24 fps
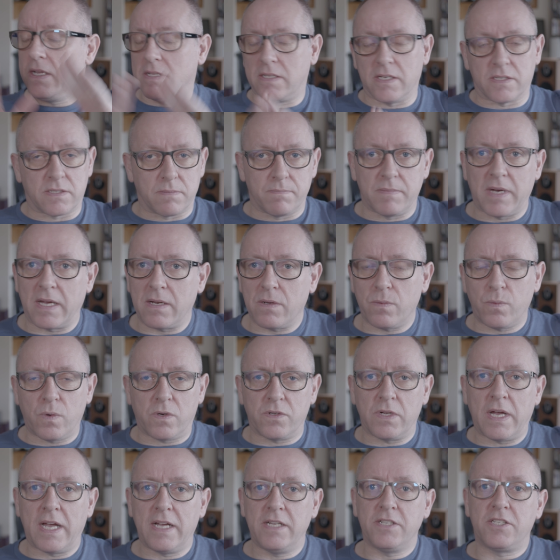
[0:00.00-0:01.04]
It doesn't matter
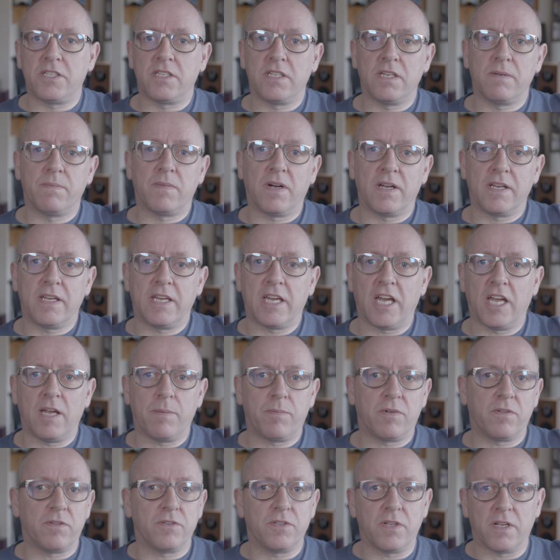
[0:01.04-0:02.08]
what HDMI
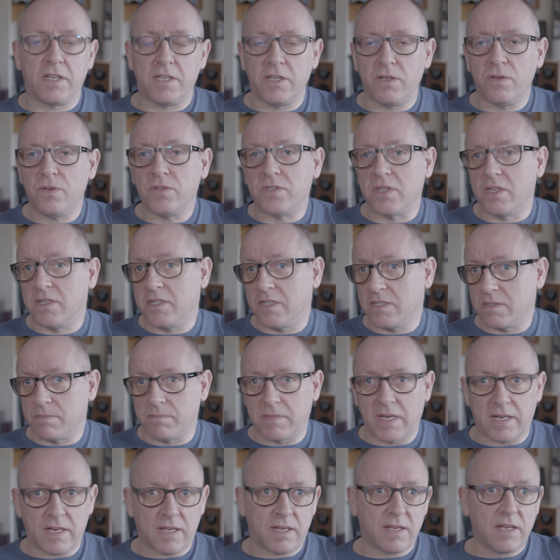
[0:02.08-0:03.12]
cable I use. It
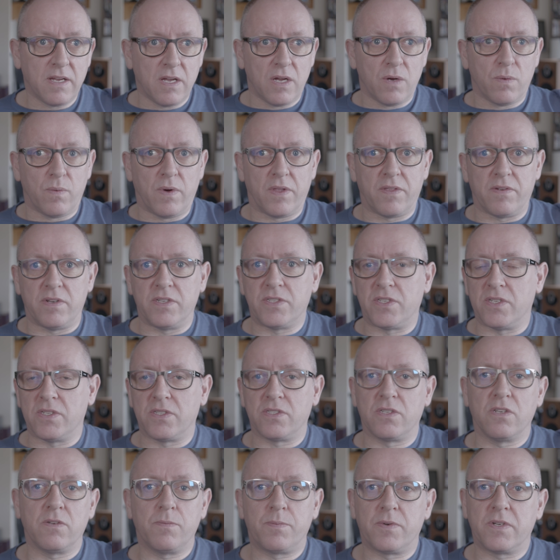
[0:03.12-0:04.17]
doesn't matter whether it's
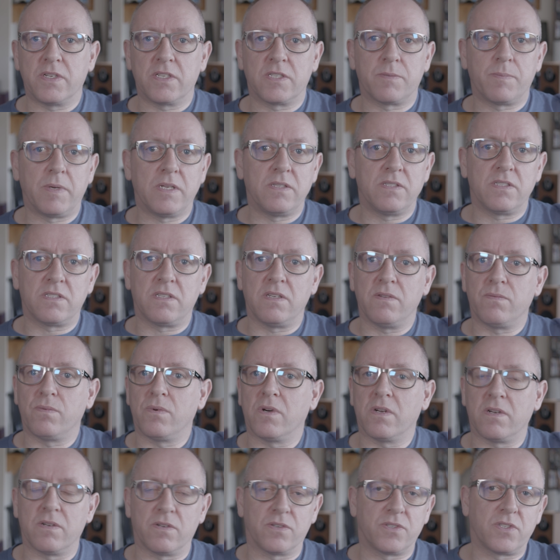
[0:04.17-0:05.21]
a super expensive
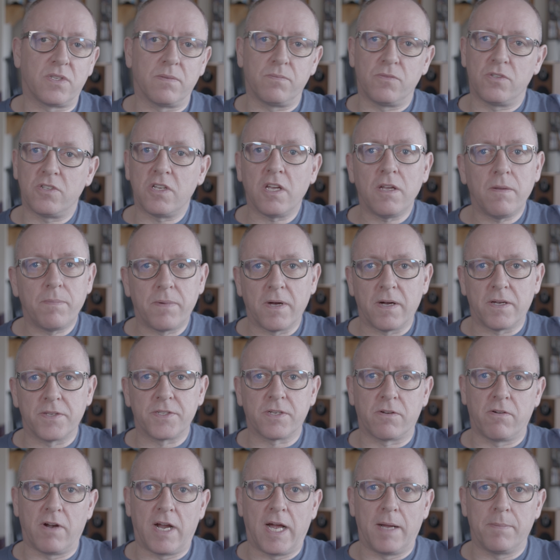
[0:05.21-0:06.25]
one or some cheap
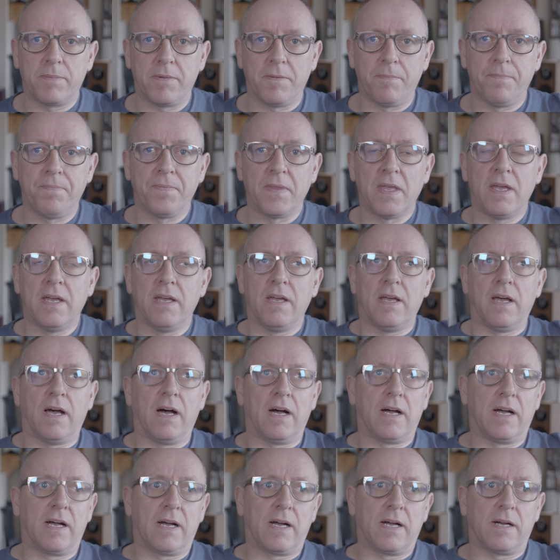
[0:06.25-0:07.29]
ass crap.
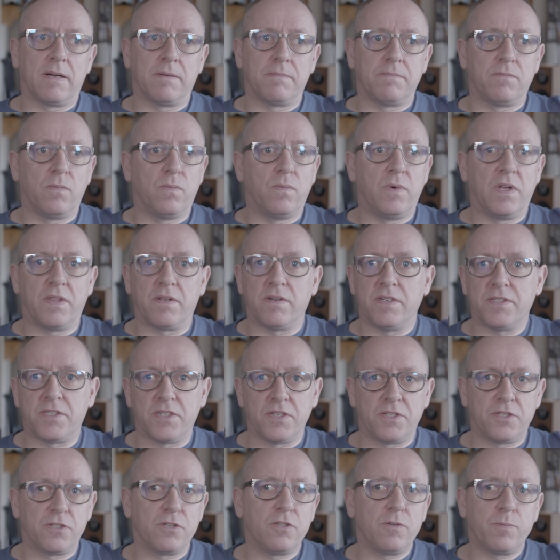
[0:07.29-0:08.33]
Whether
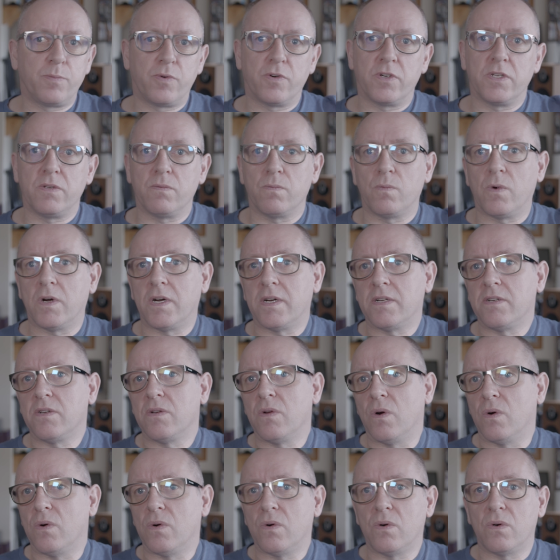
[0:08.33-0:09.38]
it's a
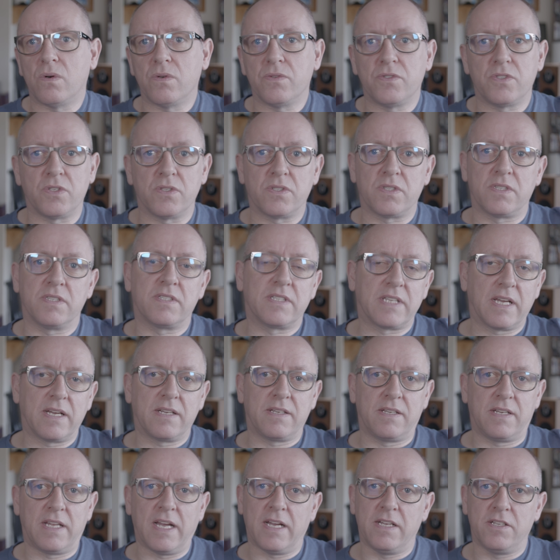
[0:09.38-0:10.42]
2.1 or just a
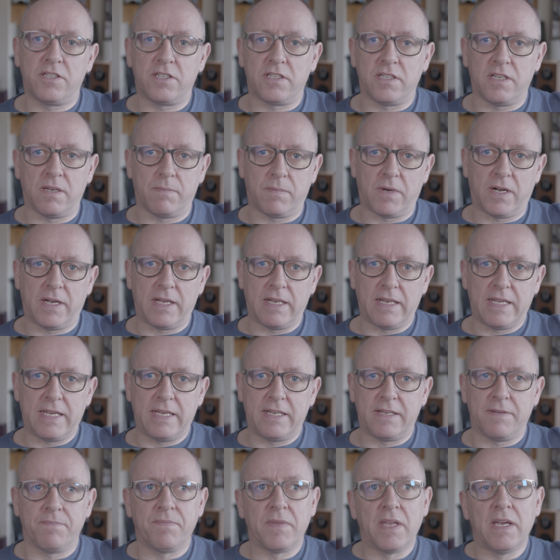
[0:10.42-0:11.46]
standard HDMI
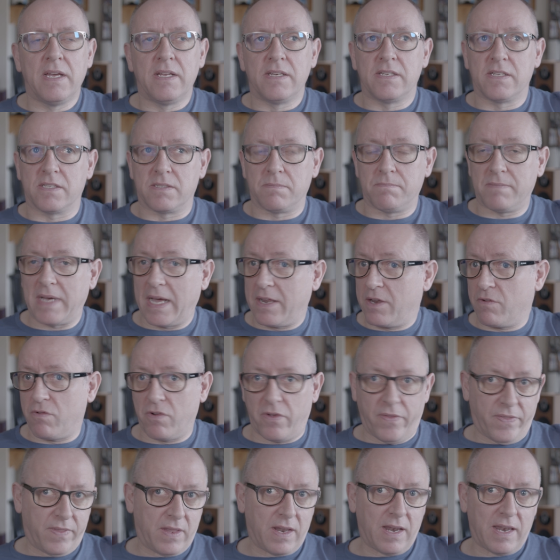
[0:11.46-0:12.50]
lead. It doesn't
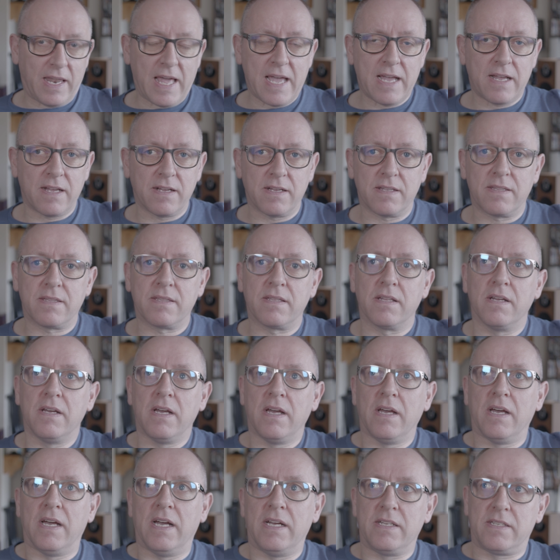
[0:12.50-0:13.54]
matter on the length.
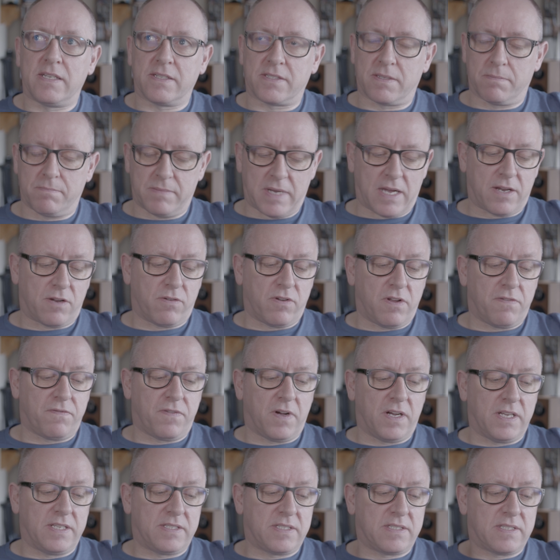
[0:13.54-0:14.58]
It doesn't matter
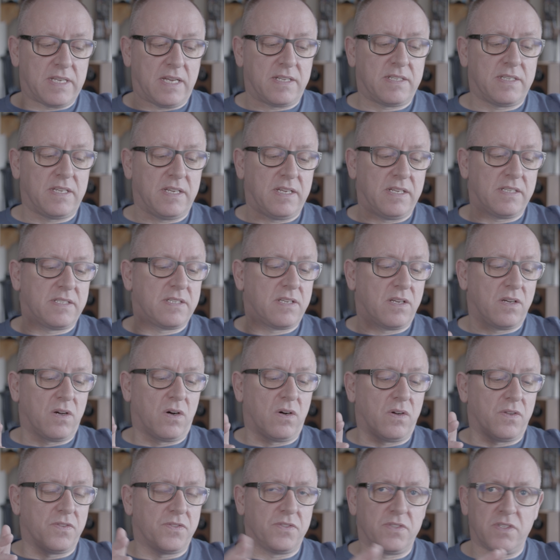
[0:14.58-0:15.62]
if I set it
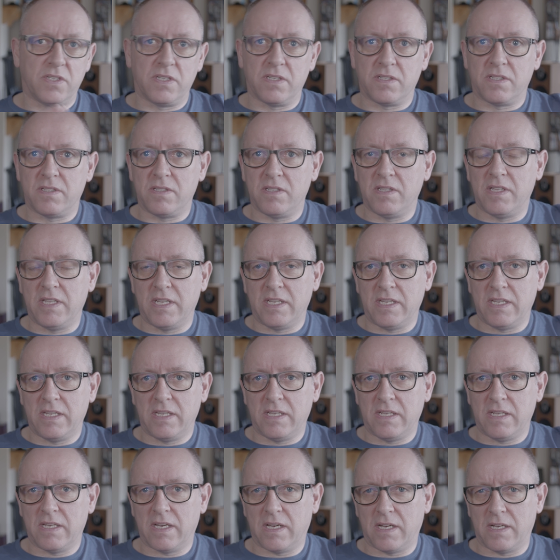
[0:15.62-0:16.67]
on the
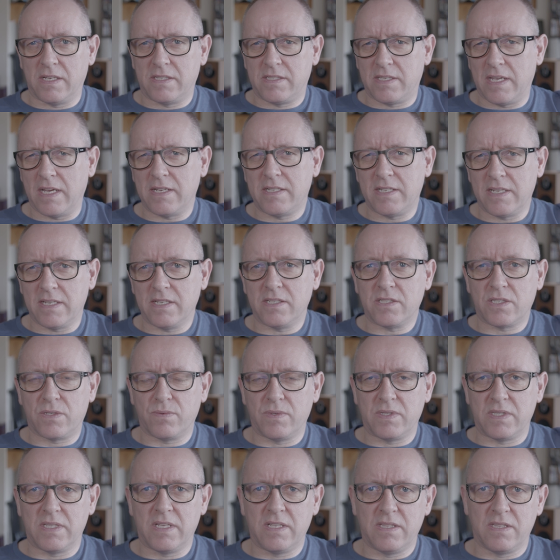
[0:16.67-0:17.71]

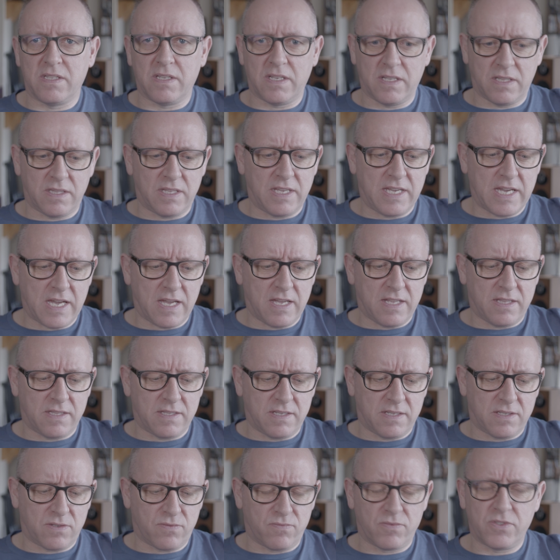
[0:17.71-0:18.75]
settings in
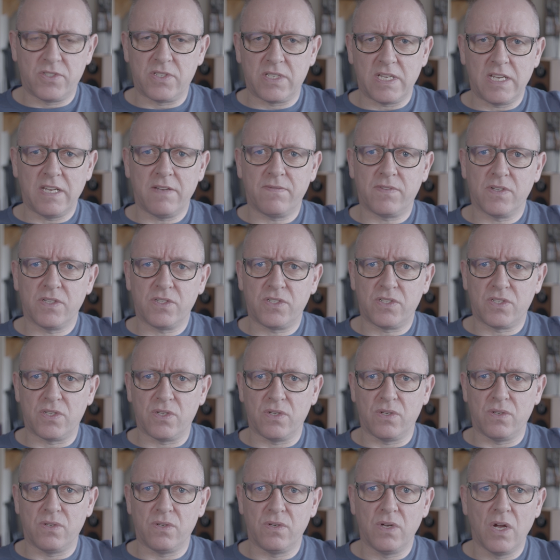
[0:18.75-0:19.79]
the receiver
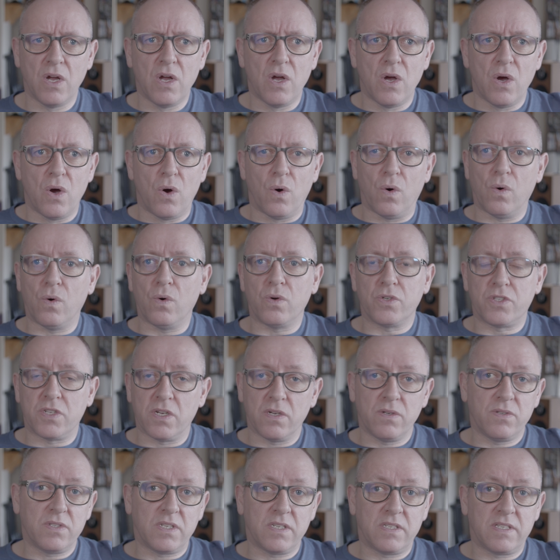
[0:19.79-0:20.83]
to
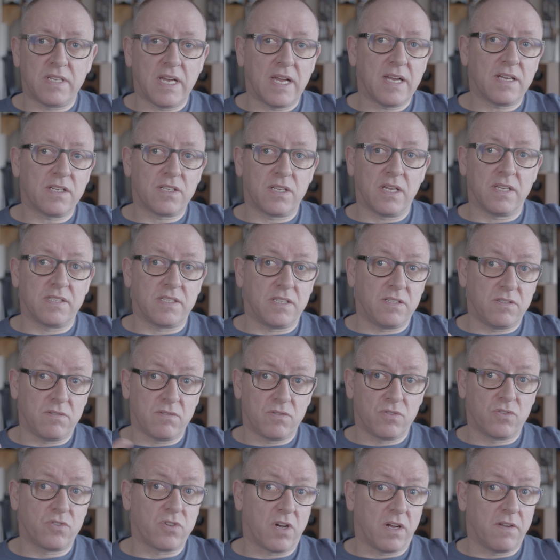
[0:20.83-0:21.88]
auto detect, as
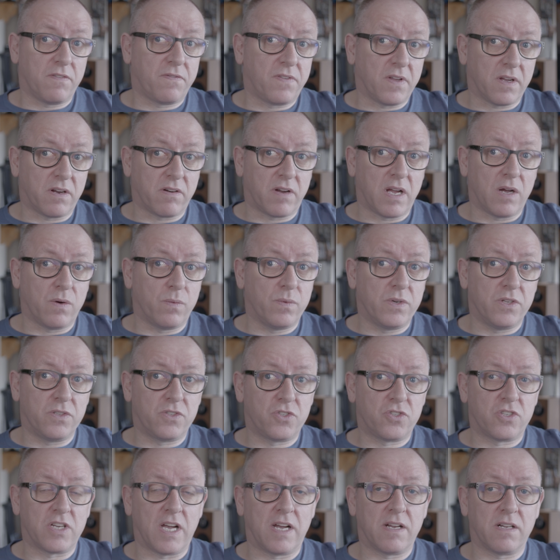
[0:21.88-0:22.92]
in trying to figure out
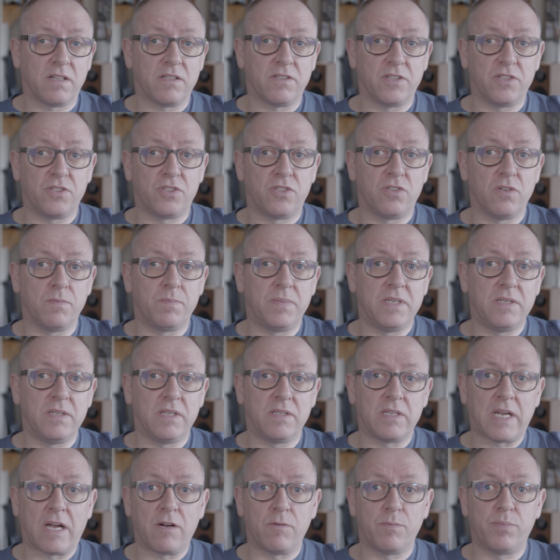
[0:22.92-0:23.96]
which channel it should
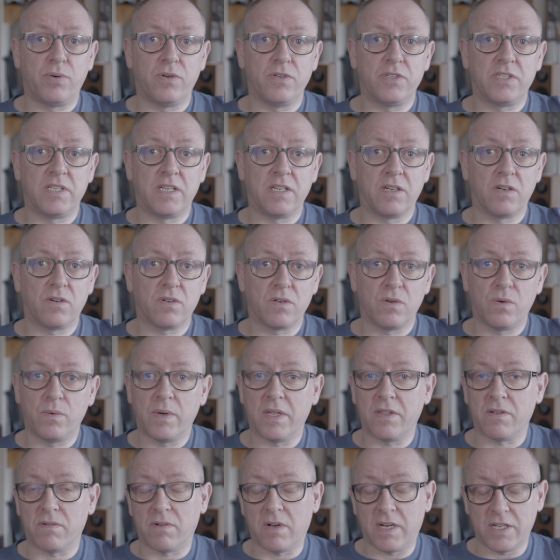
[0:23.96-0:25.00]
be outputting on, or
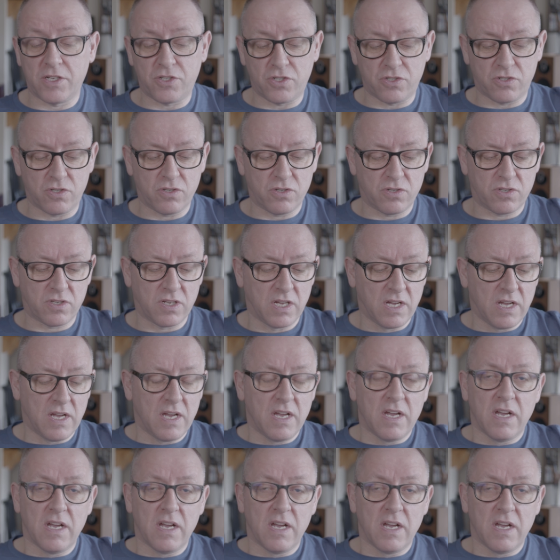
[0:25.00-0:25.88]
whether I should